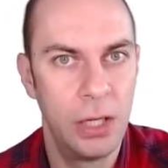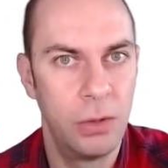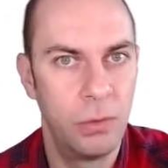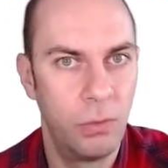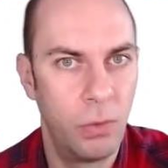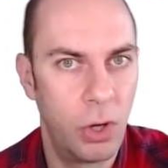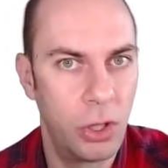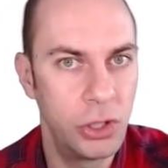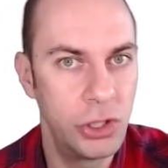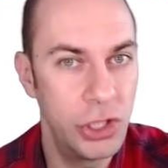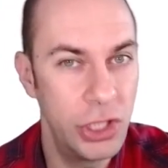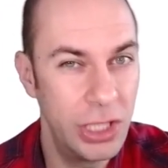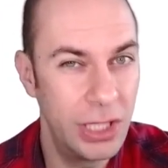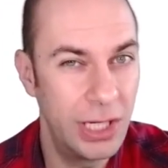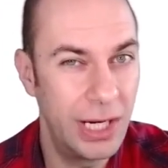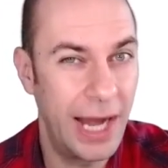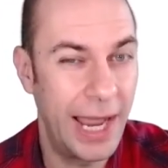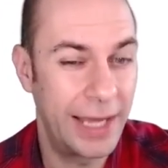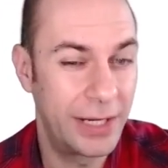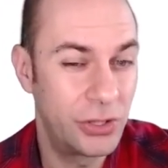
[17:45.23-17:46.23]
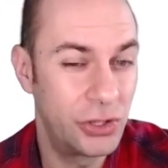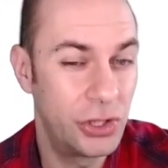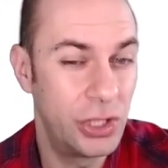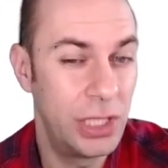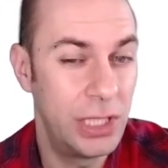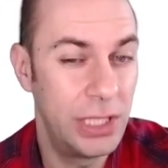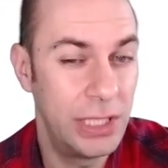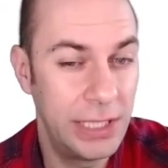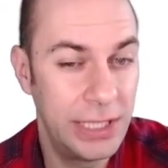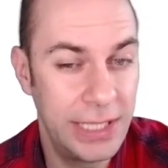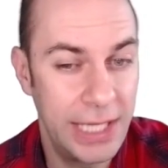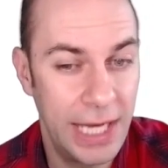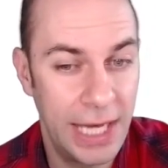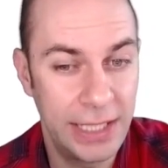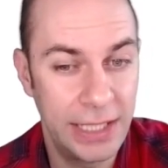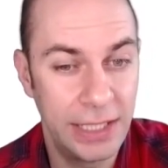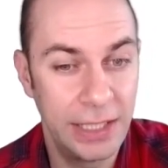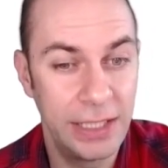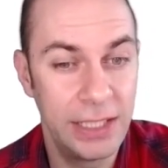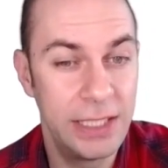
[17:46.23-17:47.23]
What you're actually
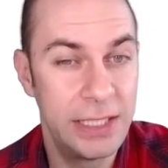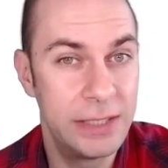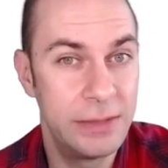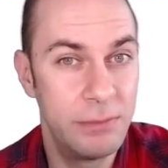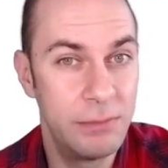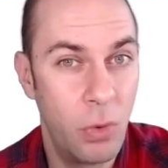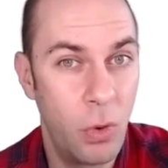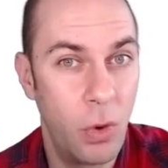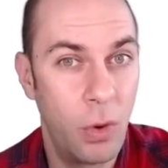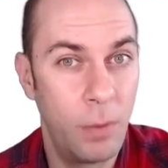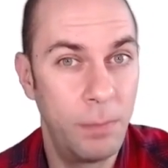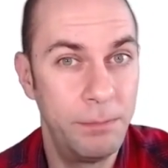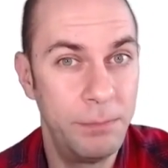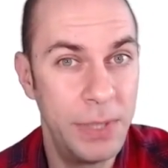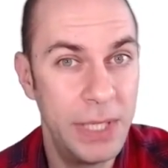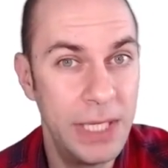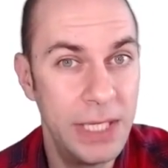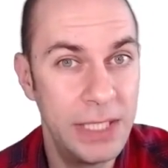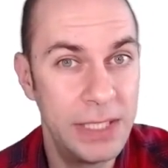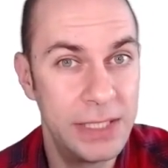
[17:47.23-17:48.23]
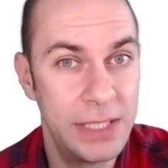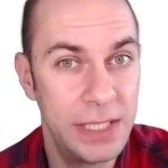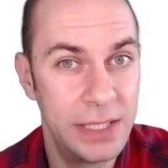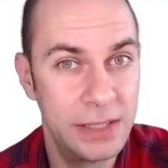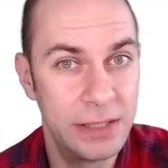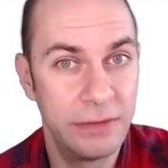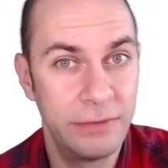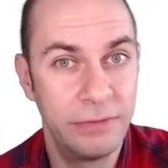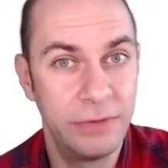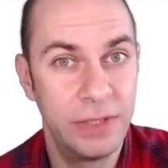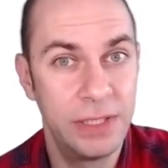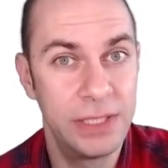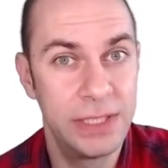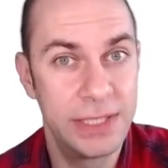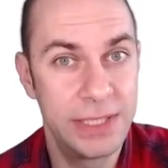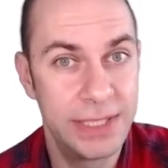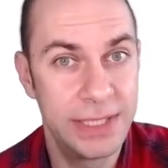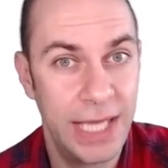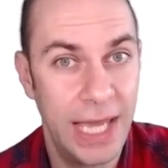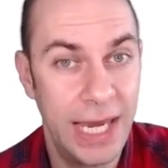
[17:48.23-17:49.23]
getting is more pieces of the
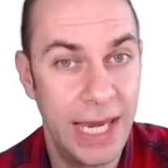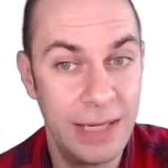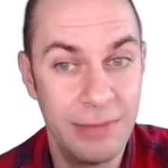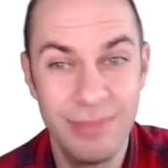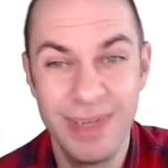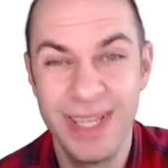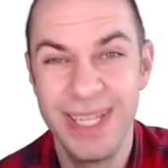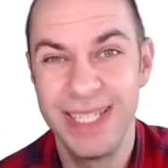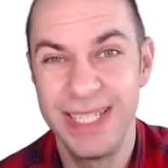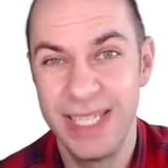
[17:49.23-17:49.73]
same,